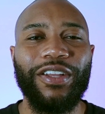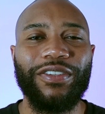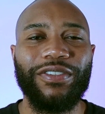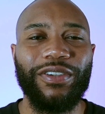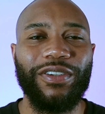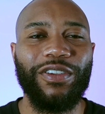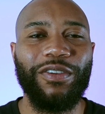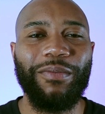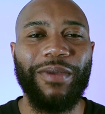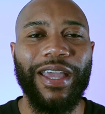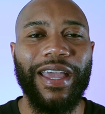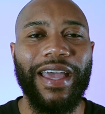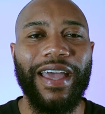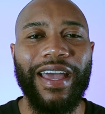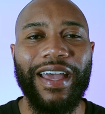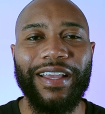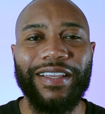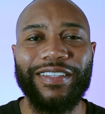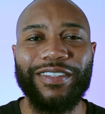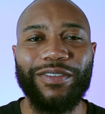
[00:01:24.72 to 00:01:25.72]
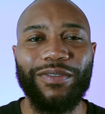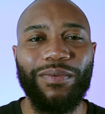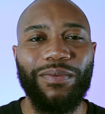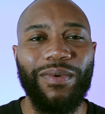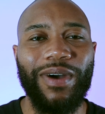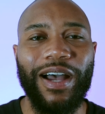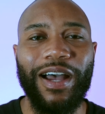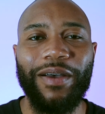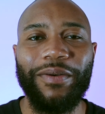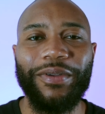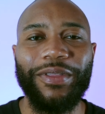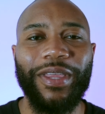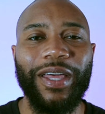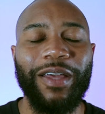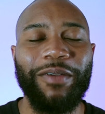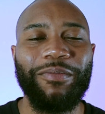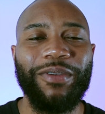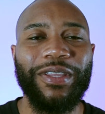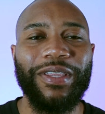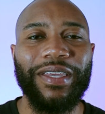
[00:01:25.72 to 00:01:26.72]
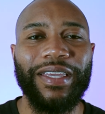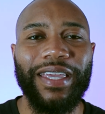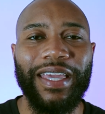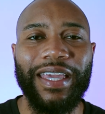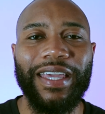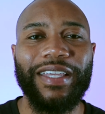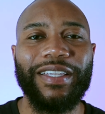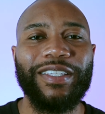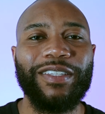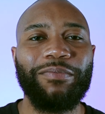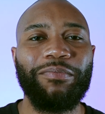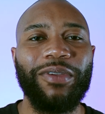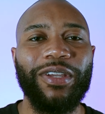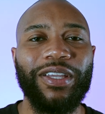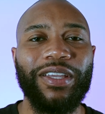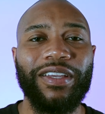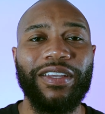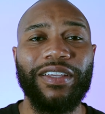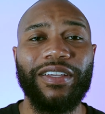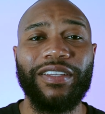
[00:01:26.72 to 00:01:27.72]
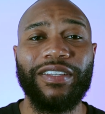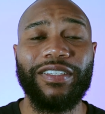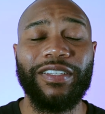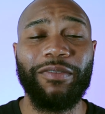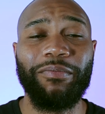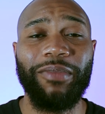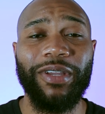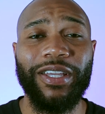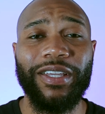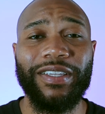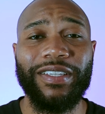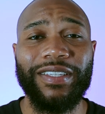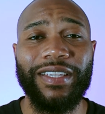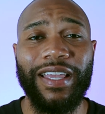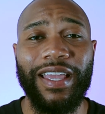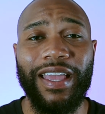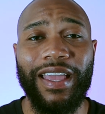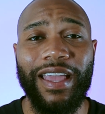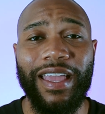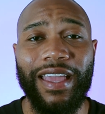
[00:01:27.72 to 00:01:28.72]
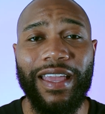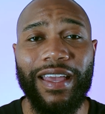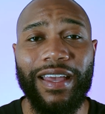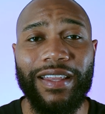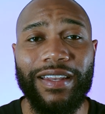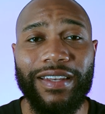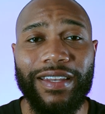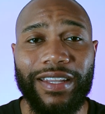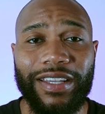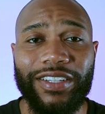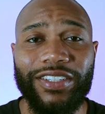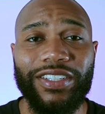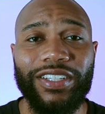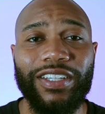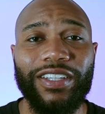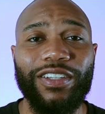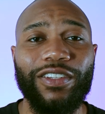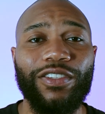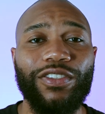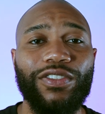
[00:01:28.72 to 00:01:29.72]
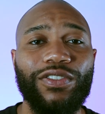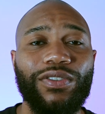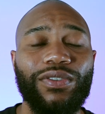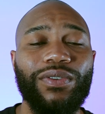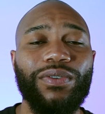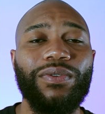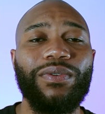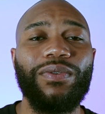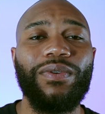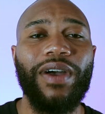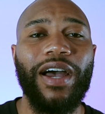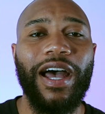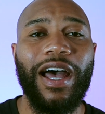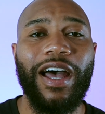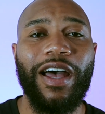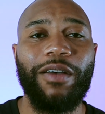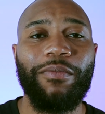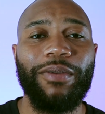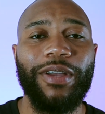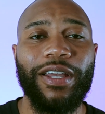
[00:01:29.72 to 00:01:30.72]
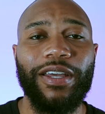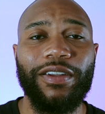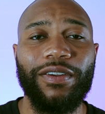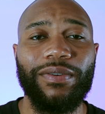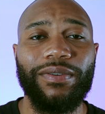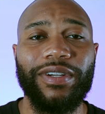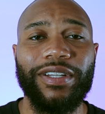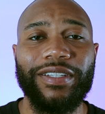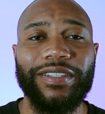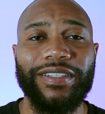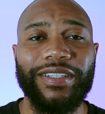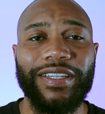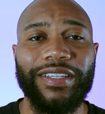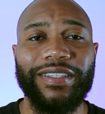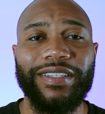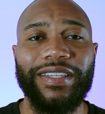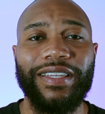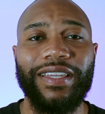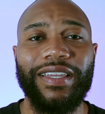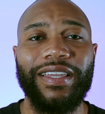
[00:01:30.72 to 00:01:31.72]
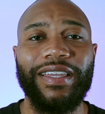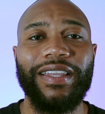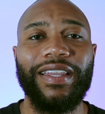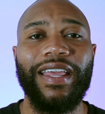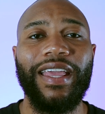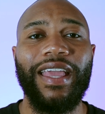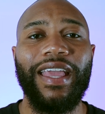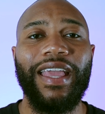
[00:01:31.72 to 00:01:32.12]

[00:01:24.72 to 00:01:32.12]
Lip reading: So you may ask, why would that be the case? Because the biggest addition to iPadOS 16